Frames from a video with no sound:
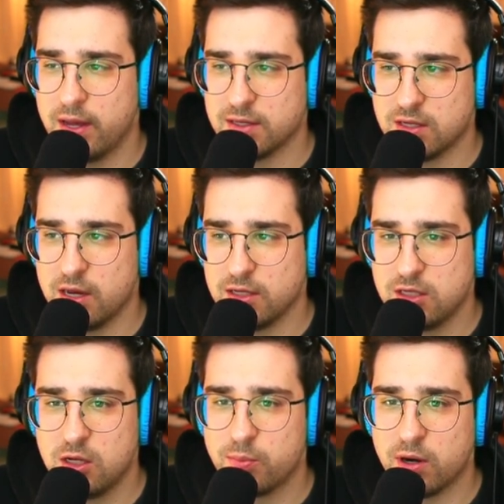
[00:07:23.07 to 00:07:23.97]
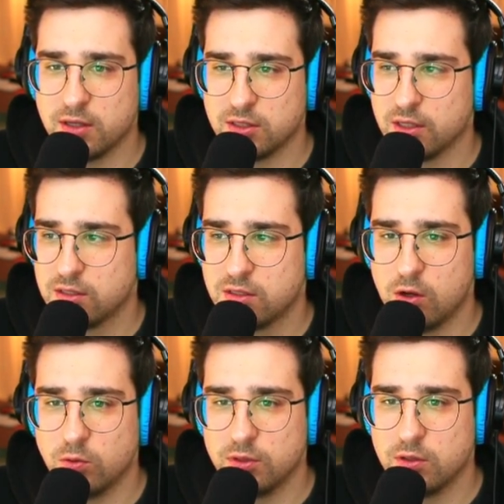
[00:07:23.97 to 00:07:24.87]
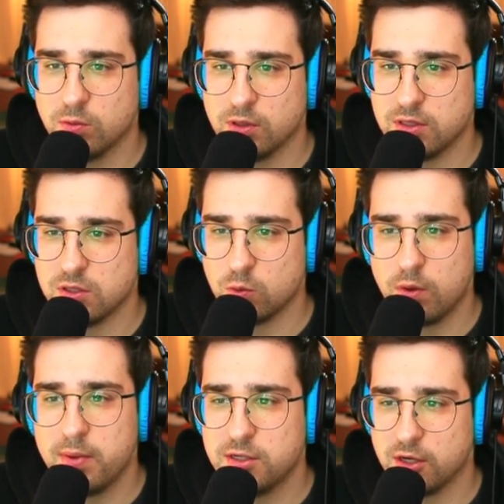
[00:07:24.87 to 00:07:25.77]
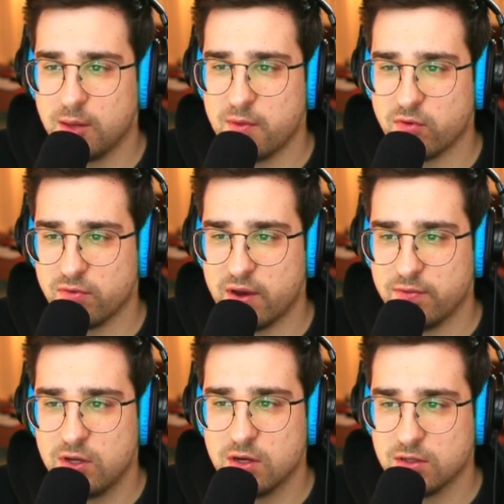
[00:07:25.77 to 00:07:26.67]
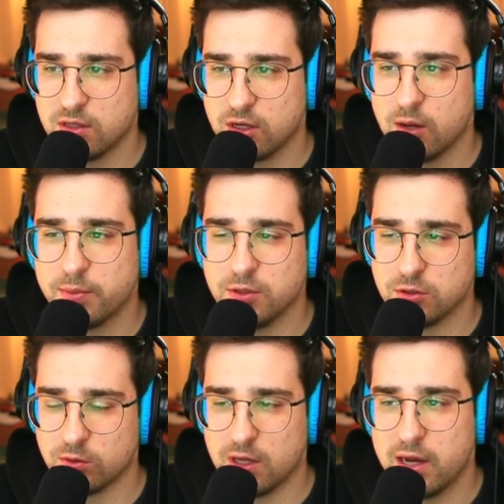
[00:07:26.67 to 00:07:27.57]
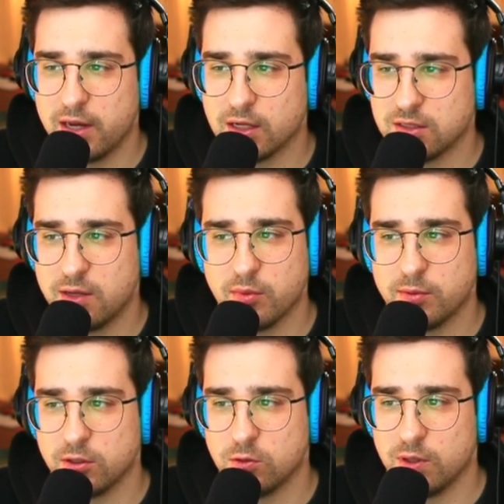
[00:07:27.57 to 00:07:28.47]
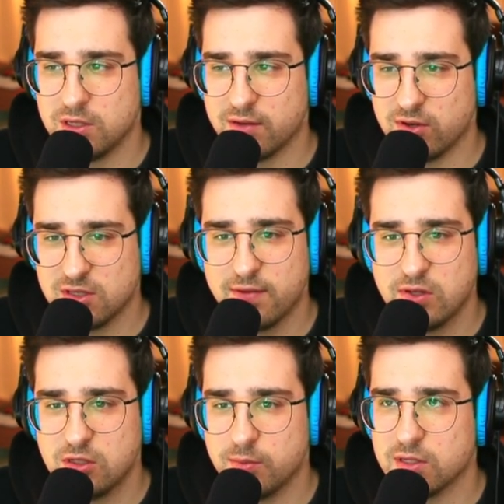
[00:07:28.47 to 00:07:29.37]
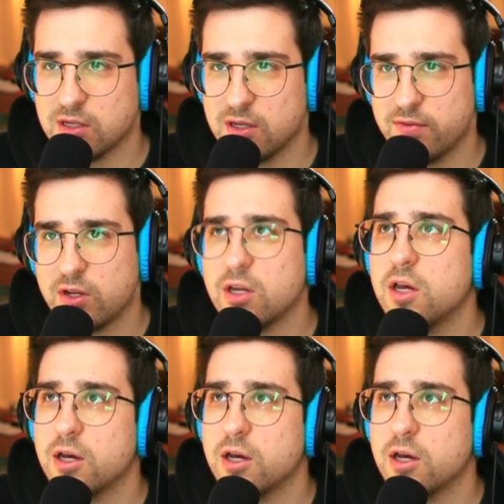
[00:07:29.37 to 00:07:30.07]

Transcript: SA, CD Projekt only releases one major game every 5 years, and the company's relying on Cyberpunk 2077 to be a significant hit.